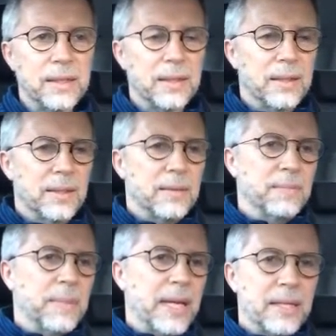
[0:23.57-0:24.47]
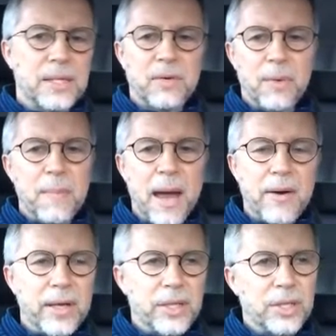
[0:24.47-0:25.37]
battles over
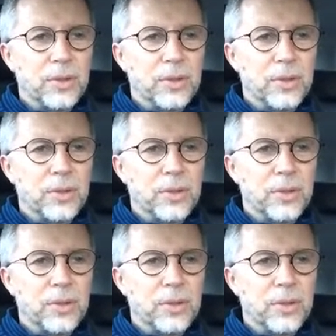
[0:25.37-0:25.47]
marriage,